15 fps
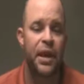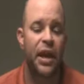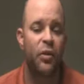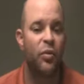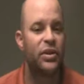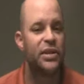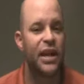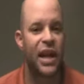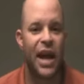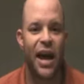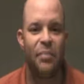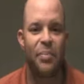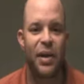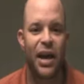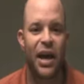And once that
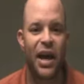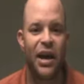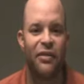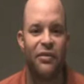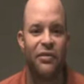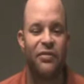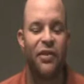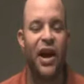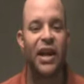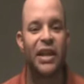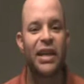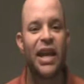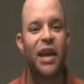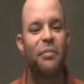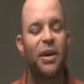happened, I, I,
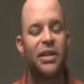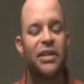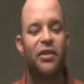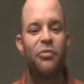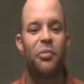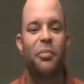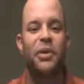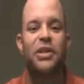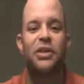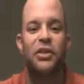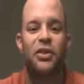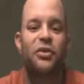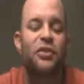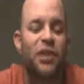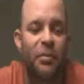finally gave myself permission
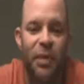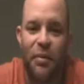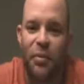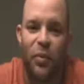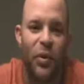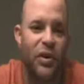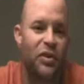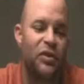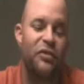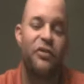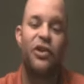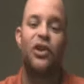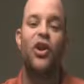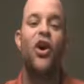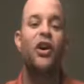to do something I've been wanting to do
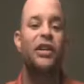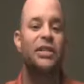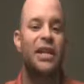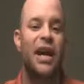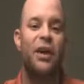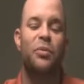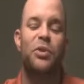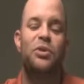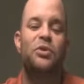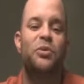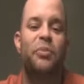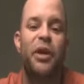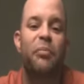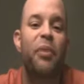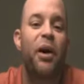for the longest time, which was
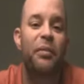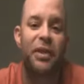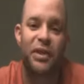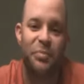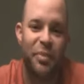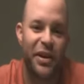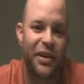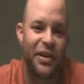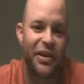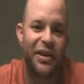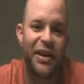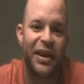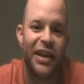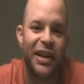to be a public speaker.